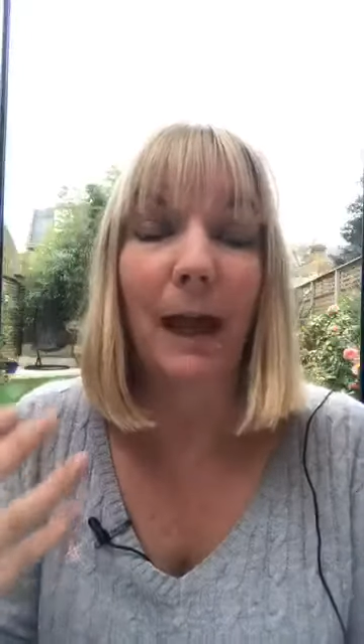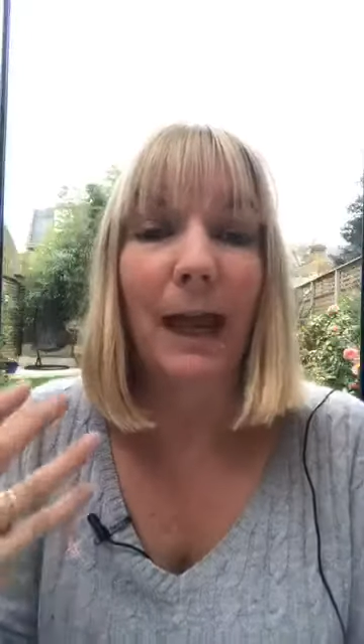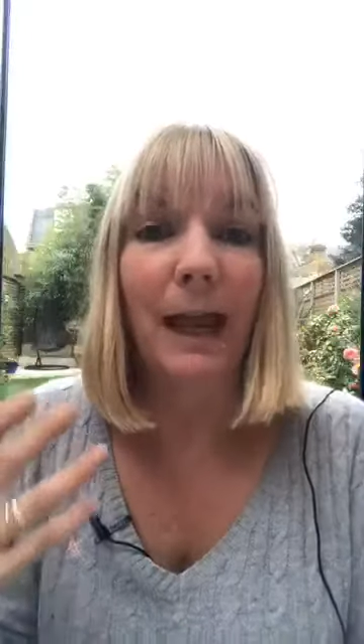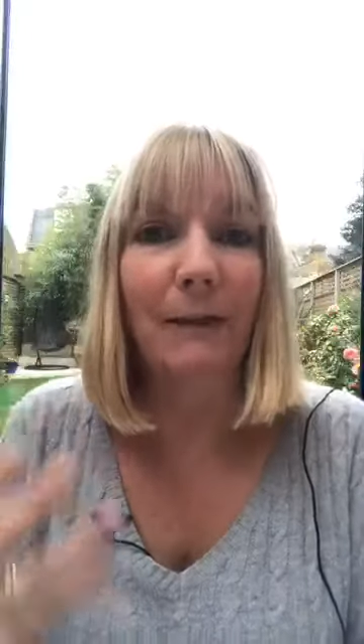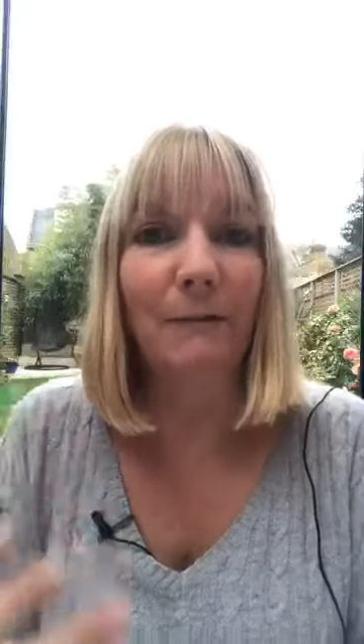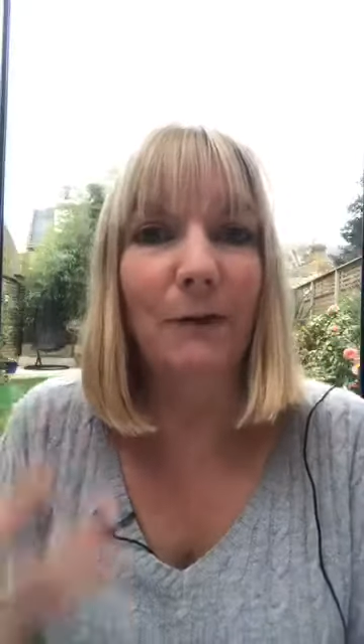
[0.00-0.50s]

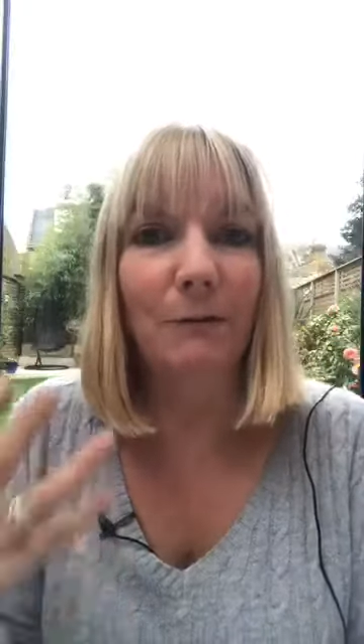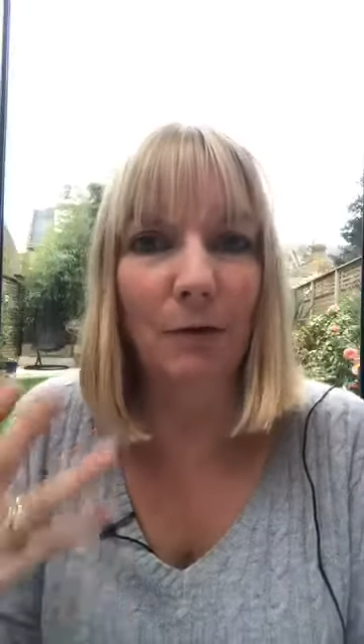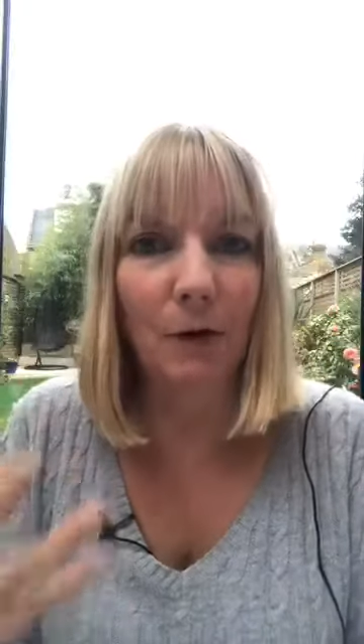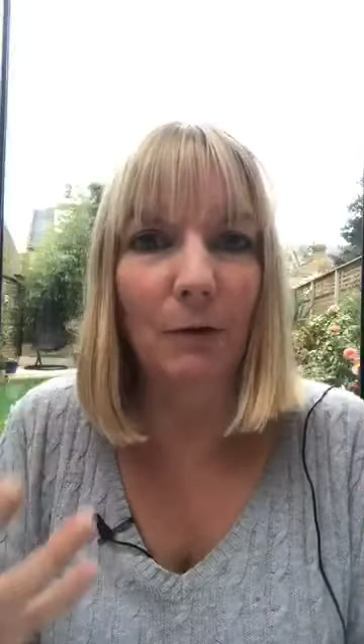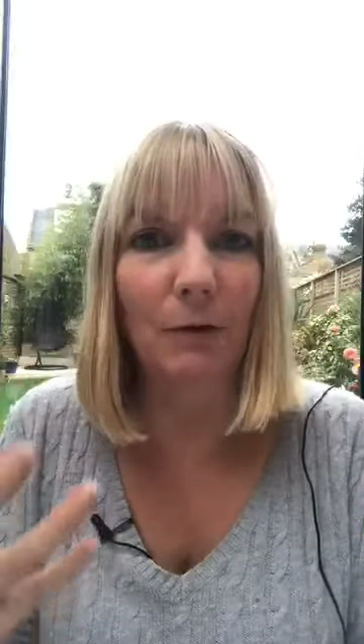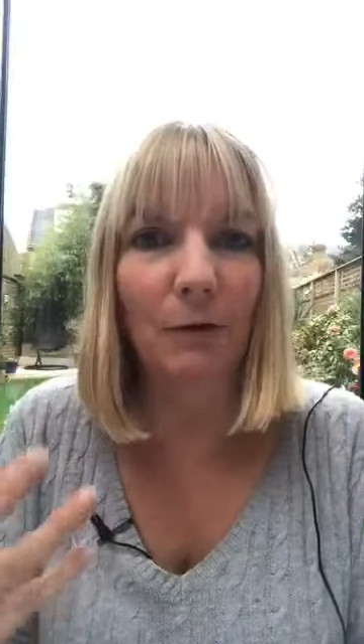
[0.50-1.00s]
if you
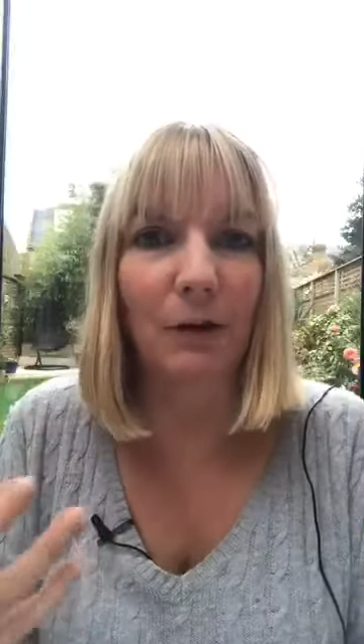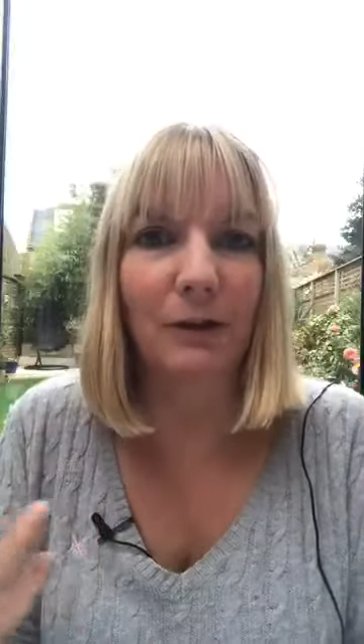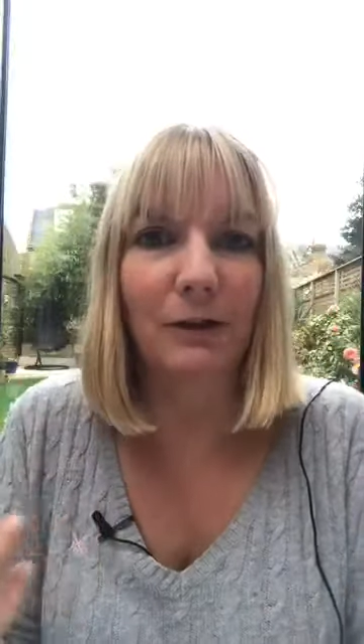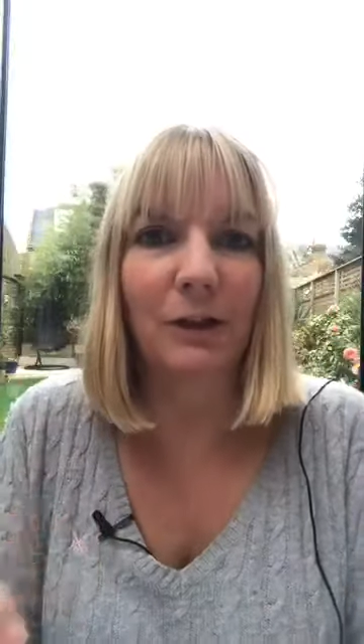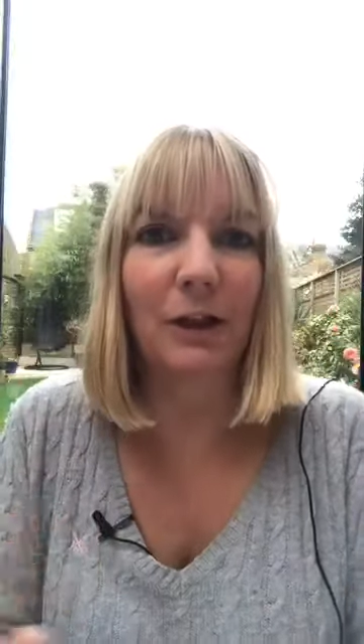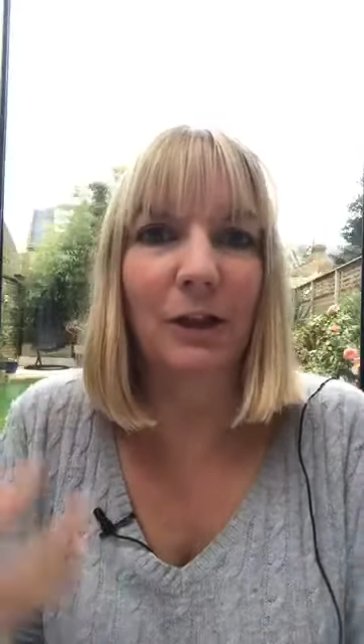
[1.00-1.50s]
know
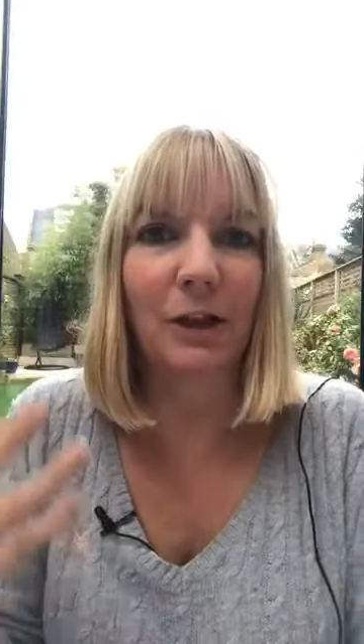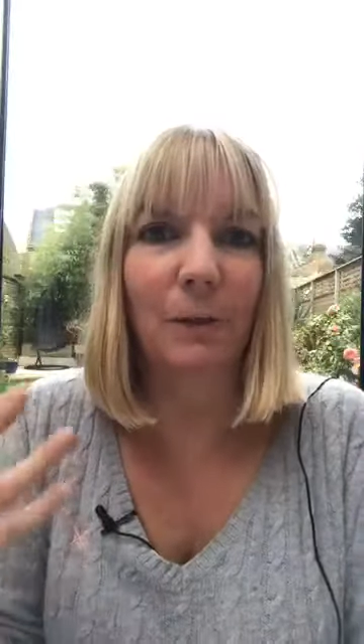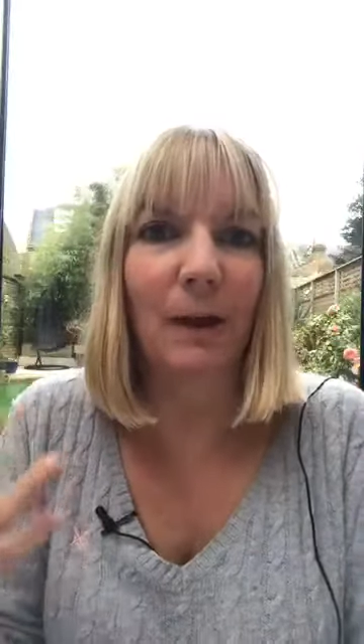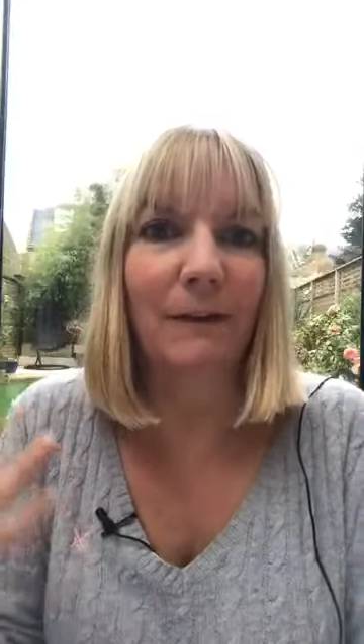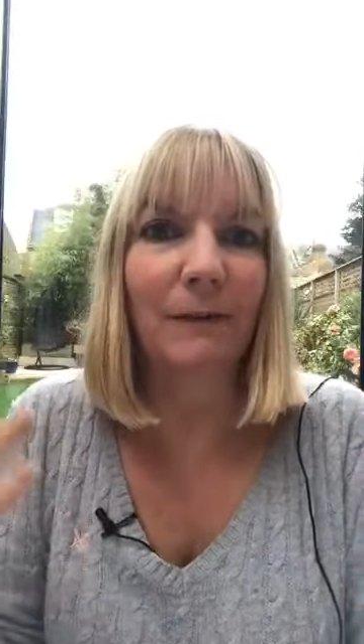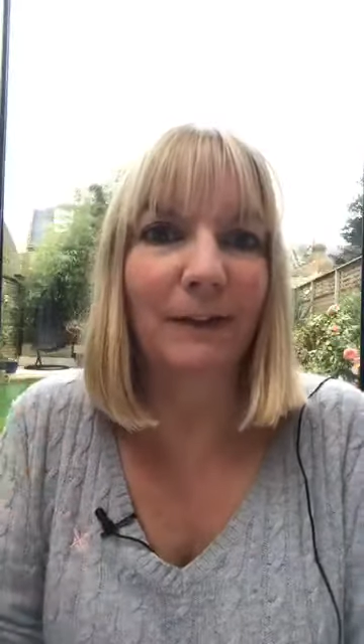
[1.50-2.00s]
that you have the